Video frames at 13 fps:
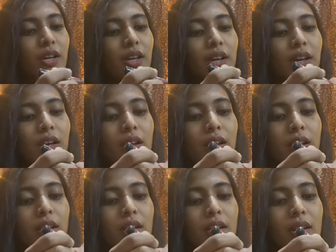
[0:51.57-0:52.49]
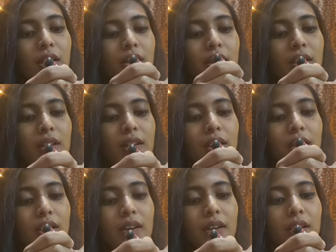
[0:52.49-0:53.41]

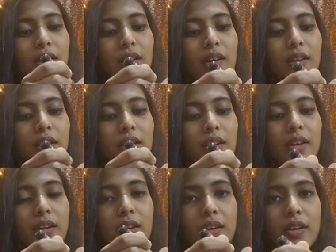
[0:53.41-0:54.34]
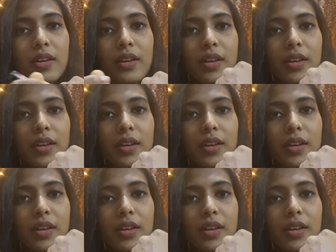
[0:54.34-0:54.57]
No one is speaking in this clip.